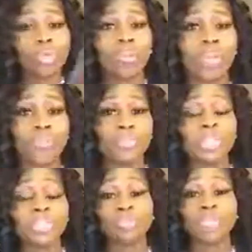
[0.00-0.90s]
We're doing
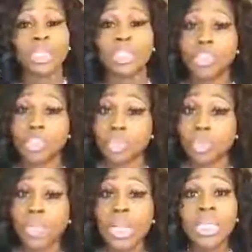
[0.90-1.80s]
whatever it is that we need to
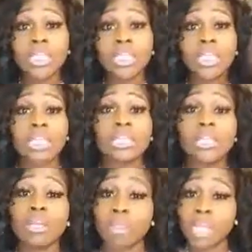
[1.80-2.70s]
do to
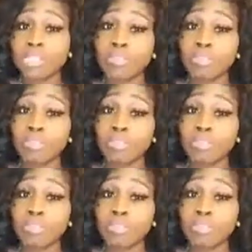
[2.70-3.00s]
get to the